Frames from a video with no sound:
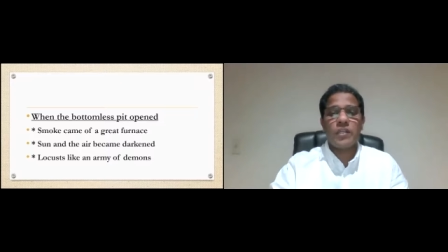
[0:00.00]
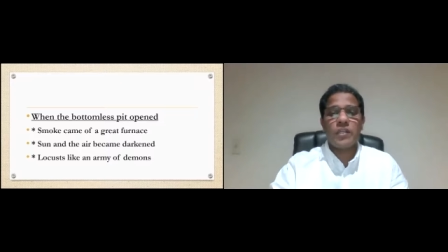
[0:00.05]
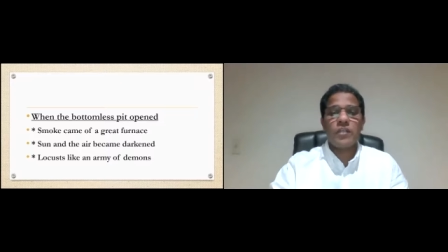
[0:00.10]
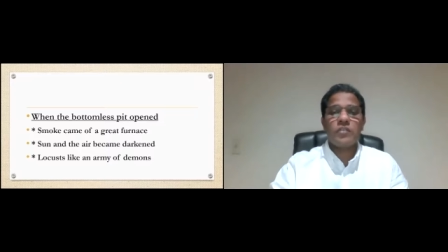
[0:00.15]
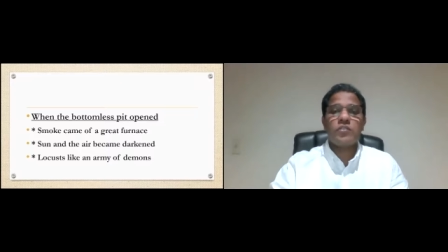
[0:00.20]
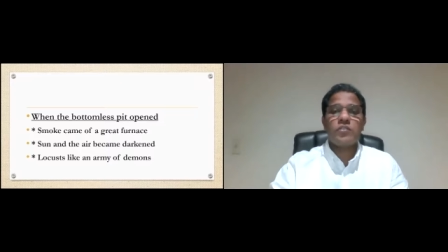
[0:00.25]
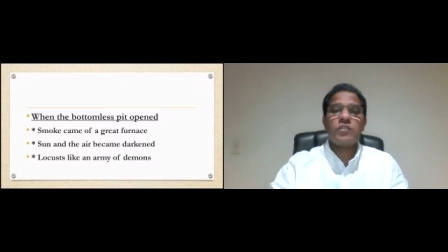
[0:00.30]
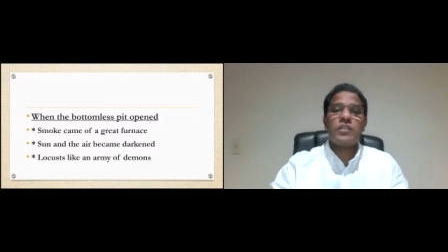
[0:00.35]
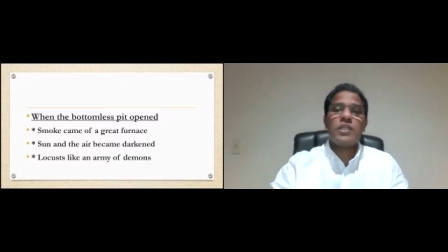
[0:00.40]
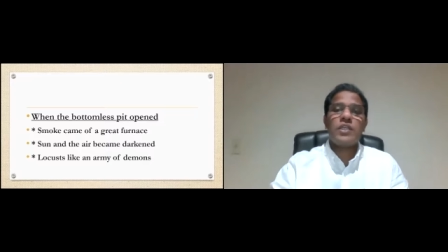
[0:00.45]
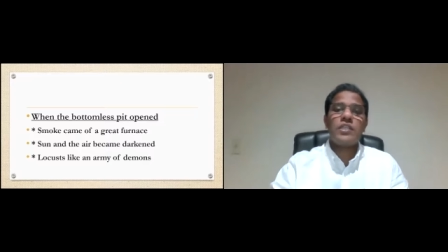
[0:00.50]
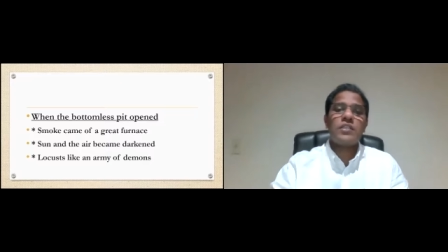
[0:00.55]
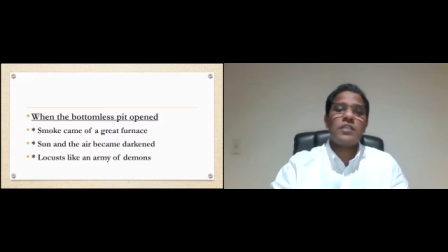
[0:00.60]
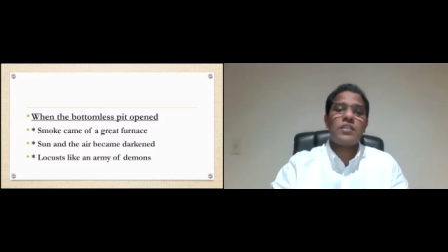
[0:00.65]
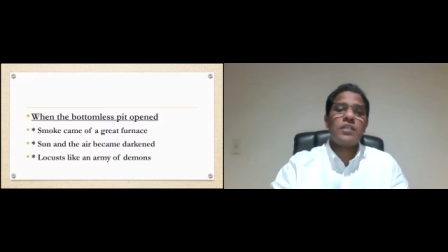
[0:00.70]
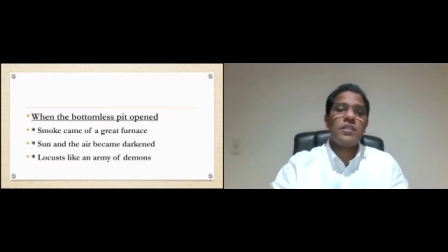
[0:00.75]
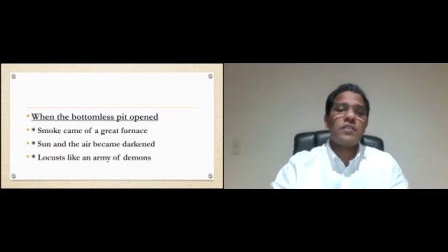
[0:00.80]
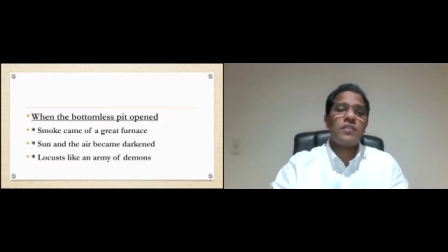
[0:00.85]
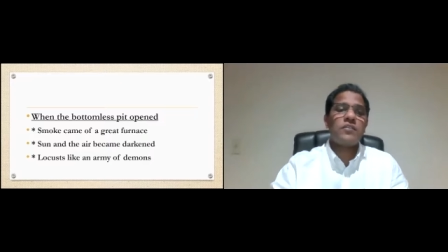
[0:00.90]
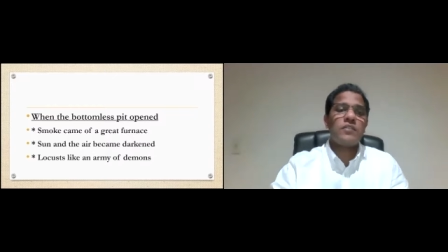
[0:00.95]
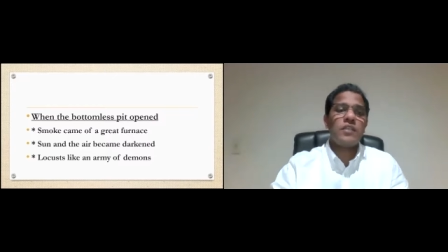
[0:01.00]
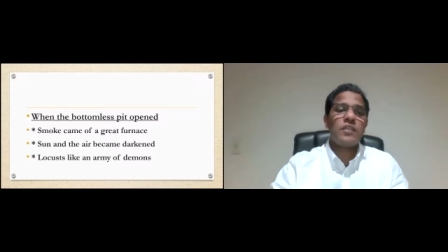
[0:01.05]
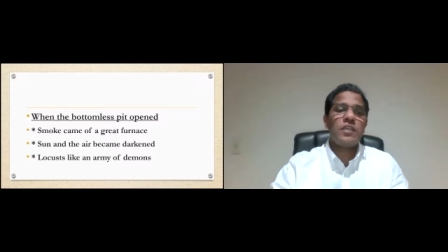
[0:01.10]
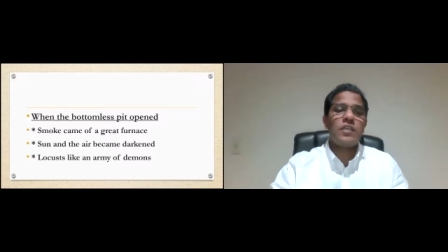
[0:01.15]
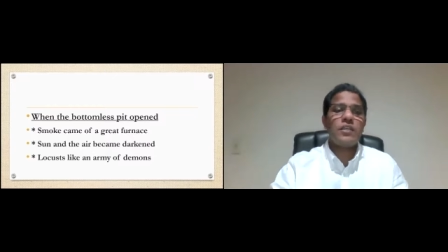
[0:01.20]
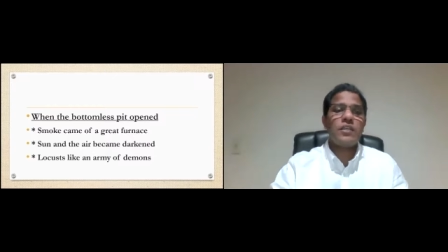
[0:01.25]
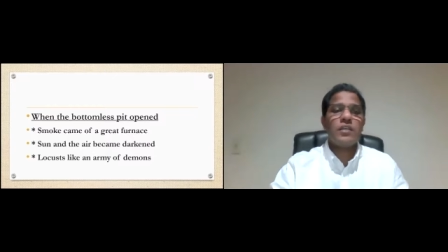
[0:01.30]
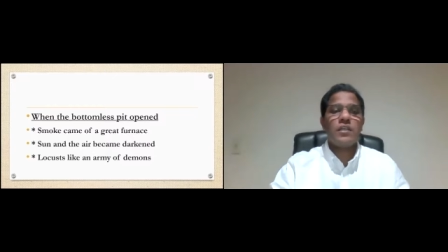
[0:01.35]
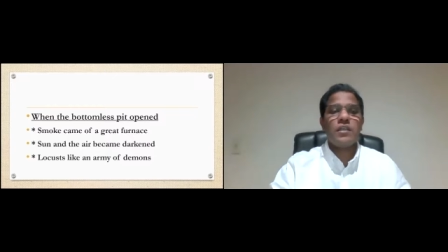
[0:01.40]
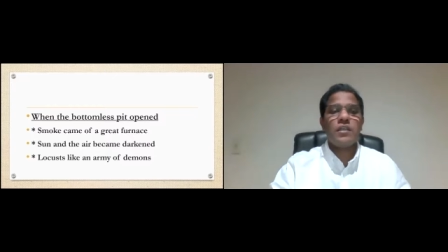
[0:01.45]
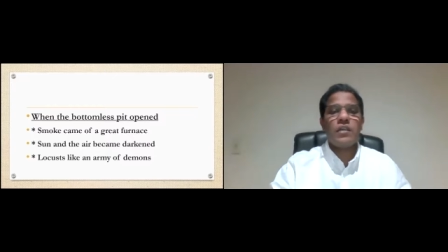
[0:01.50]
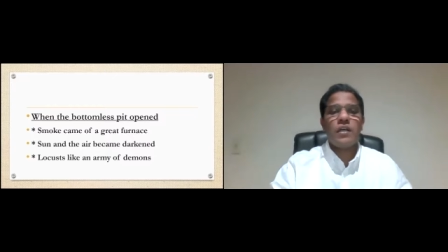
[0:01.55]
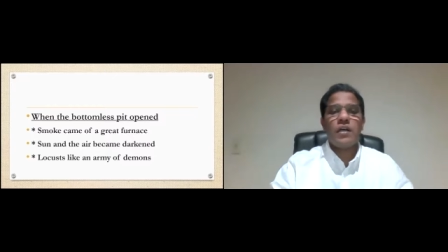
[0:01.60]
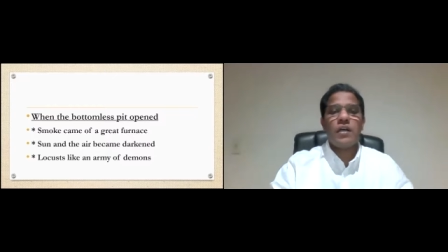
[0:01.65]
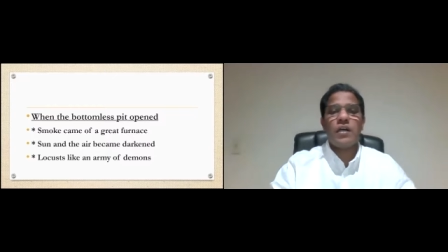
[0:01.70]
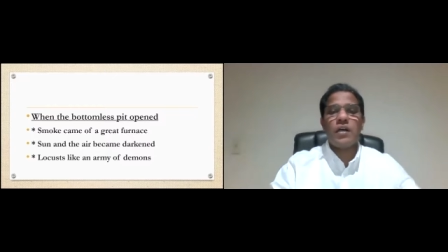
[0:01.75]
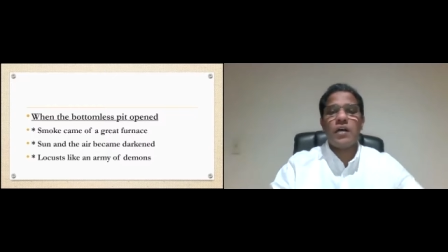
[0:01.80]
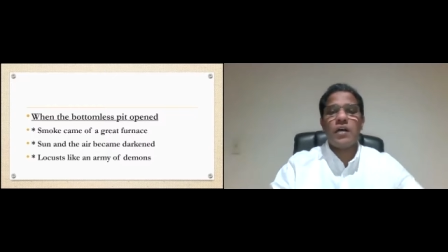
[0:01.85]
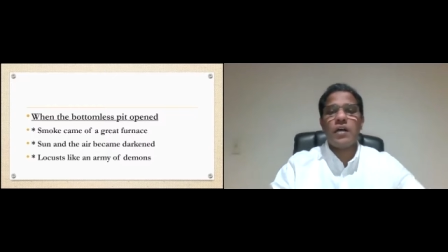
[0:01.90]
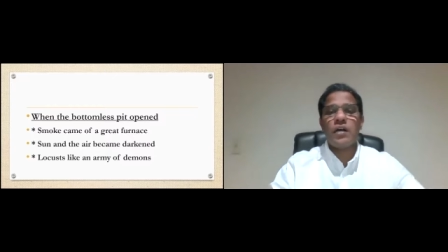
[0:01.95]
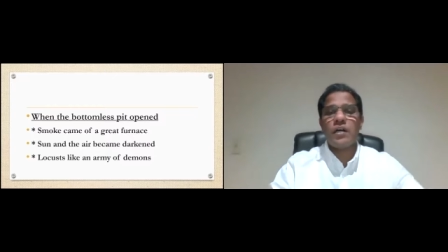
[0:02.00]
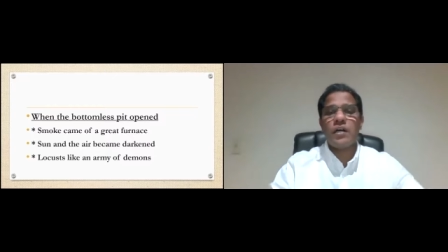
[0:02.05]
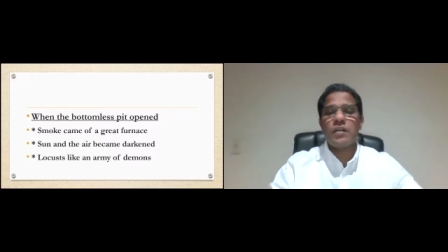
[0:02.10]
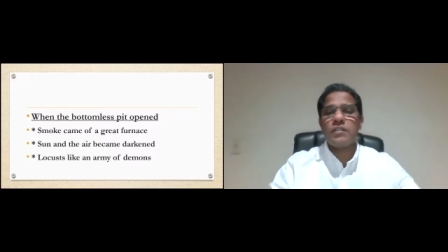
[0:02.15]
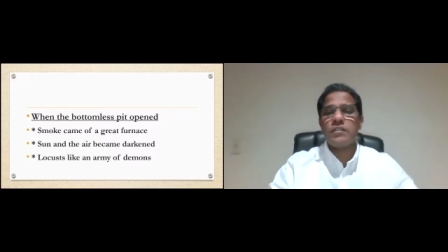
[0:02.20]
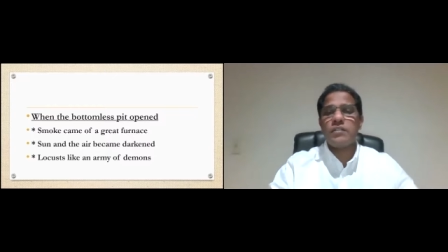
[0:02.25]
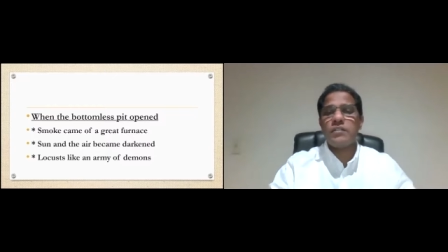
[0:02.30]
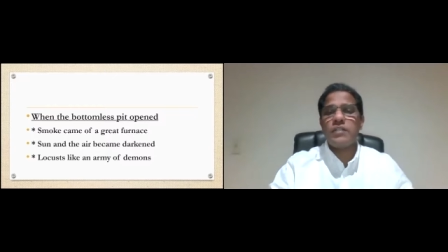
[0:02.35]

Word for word: So that is the uh,